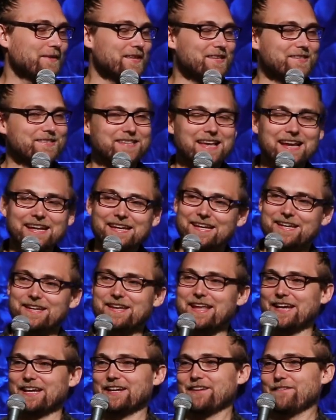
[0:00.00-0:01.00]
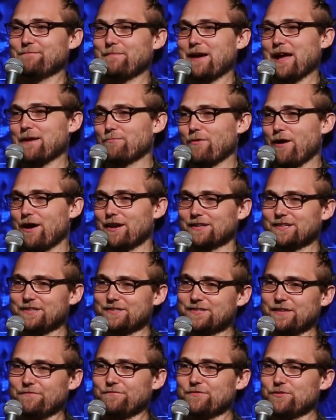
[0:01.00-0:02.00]
The second negative byproduct
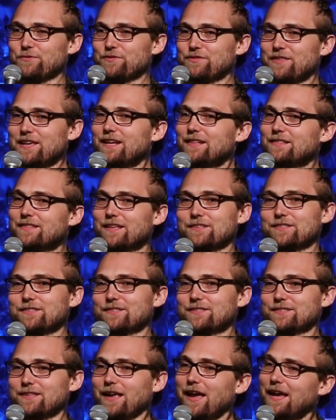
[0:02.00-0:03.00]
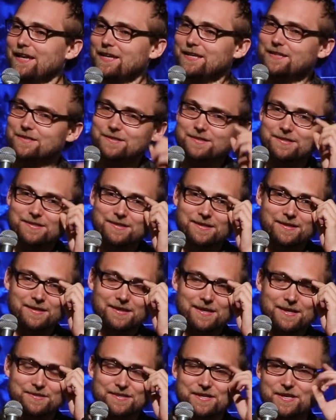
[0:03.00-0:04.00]
is if you think that science
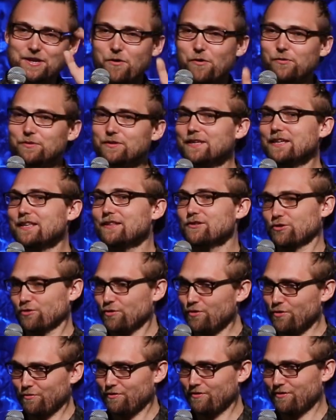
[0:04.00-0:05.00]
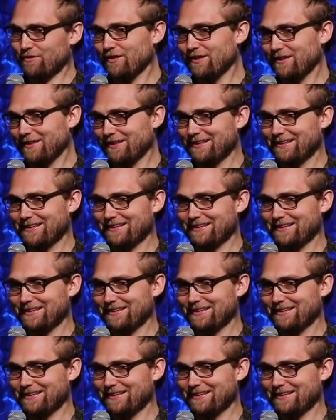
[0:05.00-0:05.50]
is the only truth,